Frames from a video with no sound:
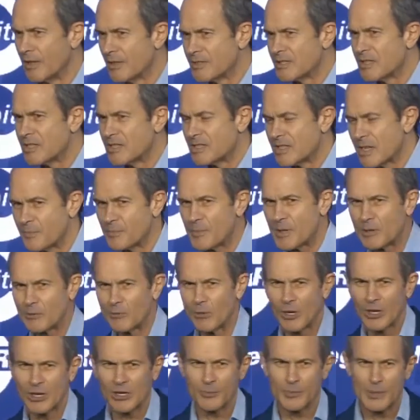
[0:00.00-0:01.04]
This is something
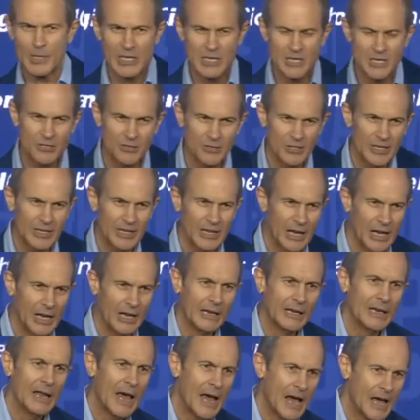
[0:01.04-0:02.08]
we're going to be hearing a
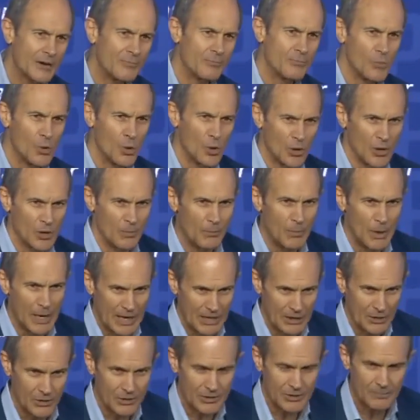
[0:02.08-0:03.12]
lot more
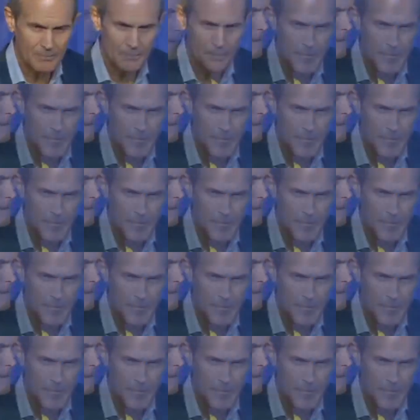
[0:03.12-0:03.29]
about.